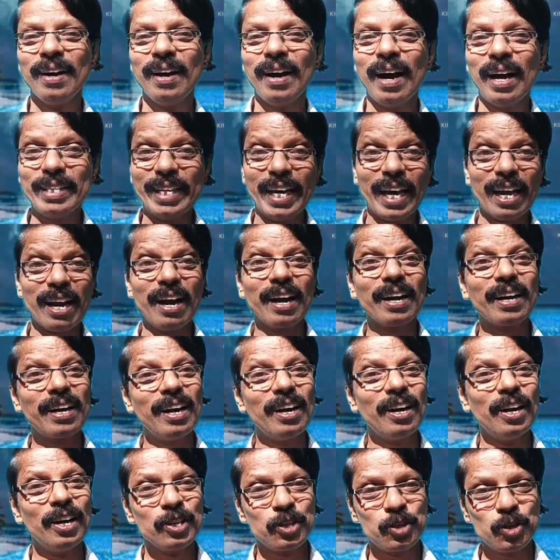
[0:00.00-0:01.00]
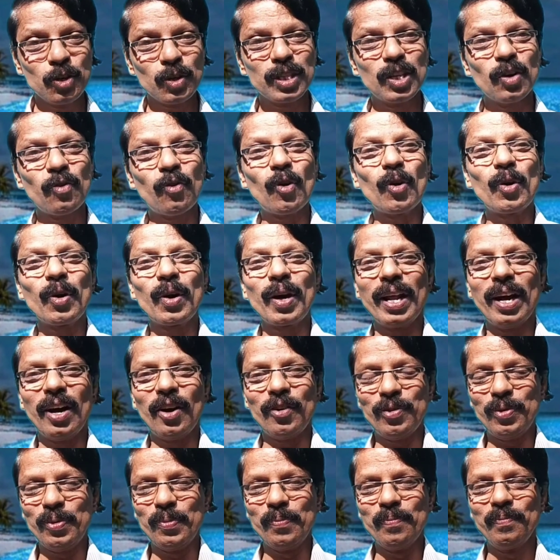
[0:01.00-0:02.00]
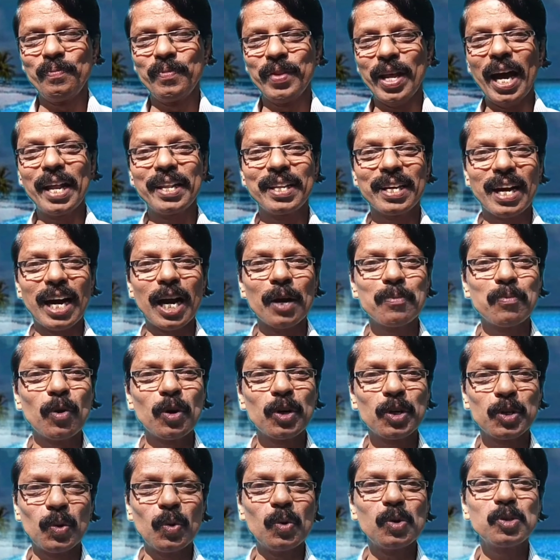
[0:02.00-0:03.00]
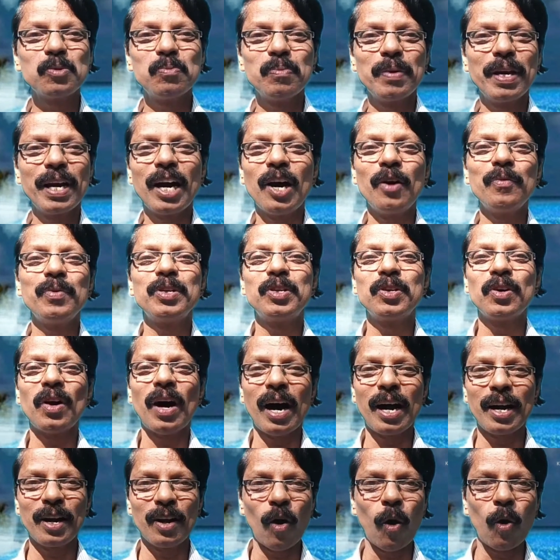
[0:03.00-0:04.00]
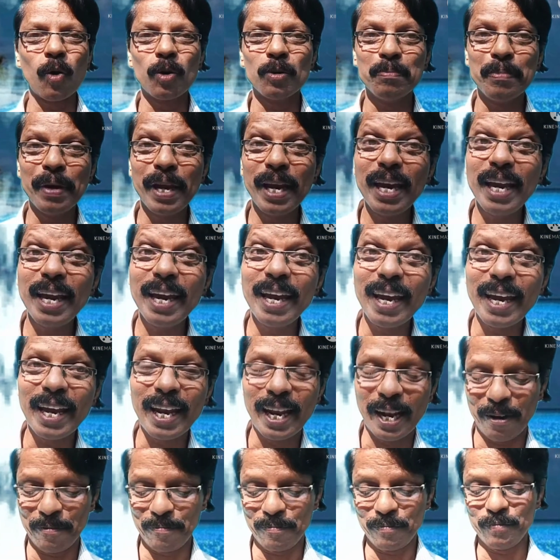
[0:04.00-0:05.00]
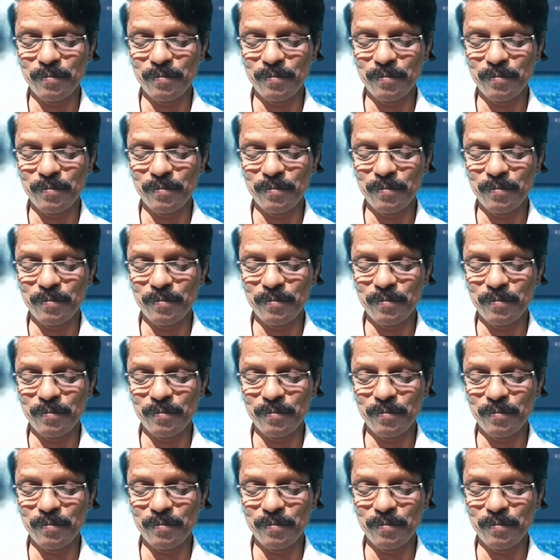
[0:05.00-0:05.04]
And their uncle took the photograph. And the cardboard shows me how it had all been.